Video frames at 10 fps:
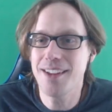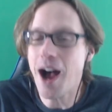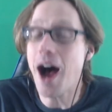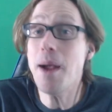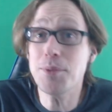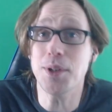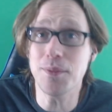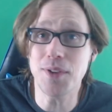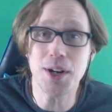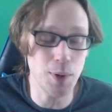I'm doing
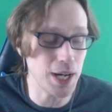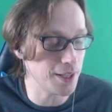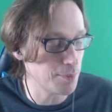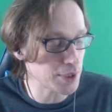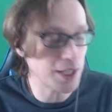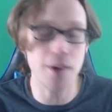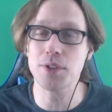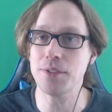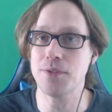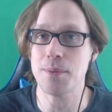very well. I'm
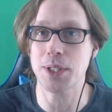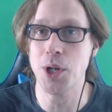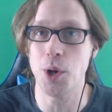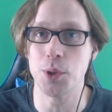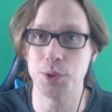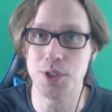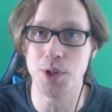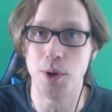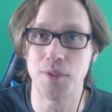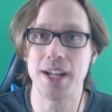recovering from a cold,
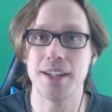so